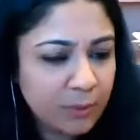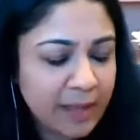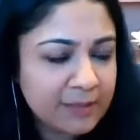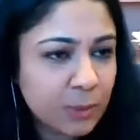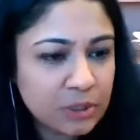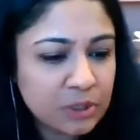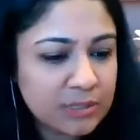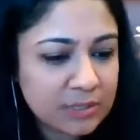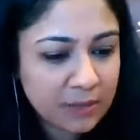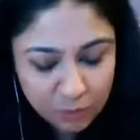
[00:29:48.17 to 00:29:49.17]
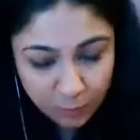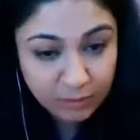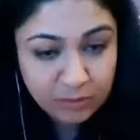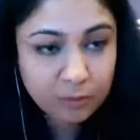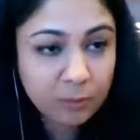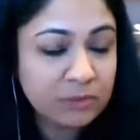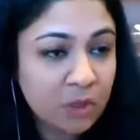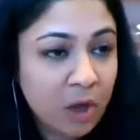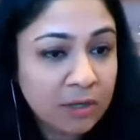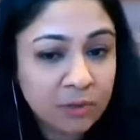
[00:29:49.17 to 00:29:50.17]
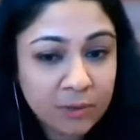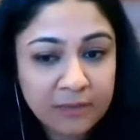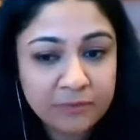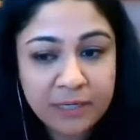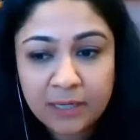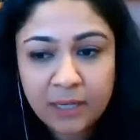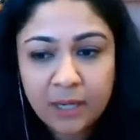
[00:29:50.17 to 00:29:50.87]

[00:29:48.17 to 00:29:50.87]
ask questions and stuff. So we'll talk together, right?